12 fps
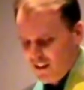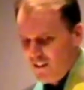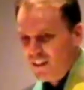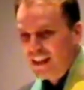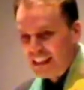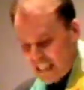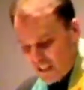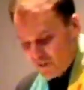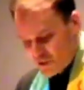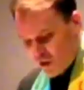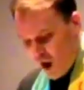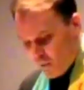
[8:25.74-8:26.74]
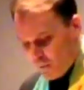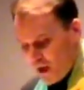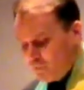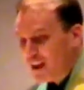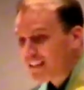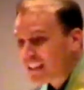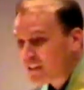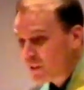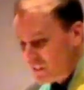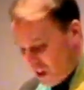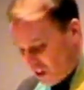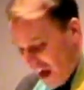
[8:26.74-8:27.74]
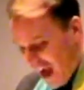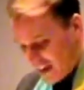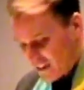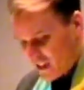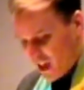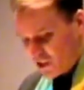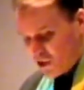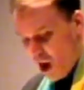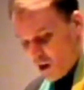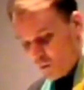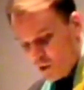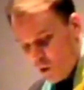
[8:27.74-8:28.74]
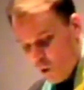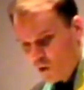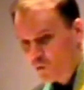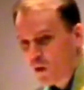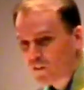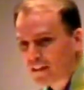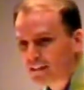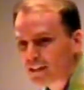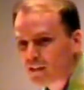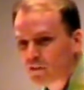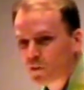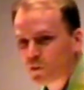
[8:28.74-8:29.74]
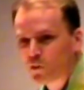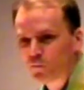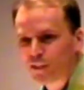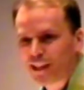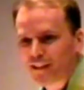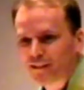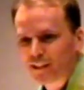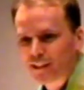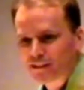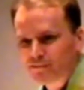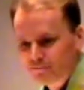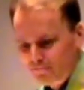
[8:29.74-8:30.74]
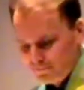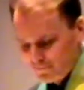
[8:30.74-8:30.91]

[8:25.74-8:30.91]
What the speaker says: They eavesdrop by leaving their iTouch on record while they leave the room giggling.